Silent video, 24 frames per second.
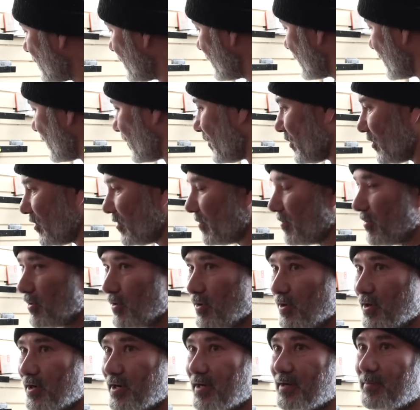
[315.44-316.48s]
over the whole
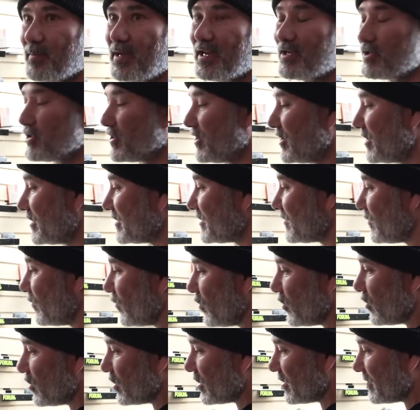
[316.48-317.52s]
board, make sure it's
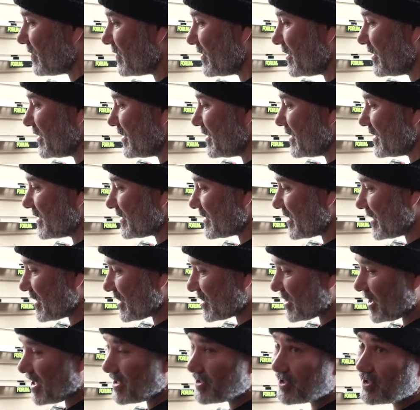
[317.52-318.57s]
warm to the
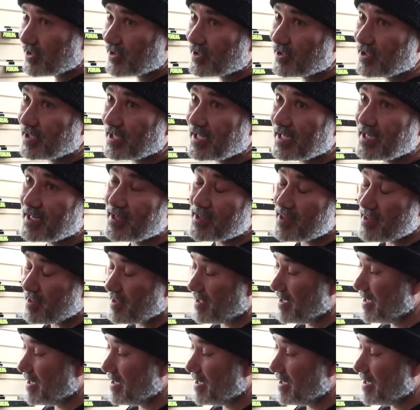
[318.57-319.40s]
touch underneath,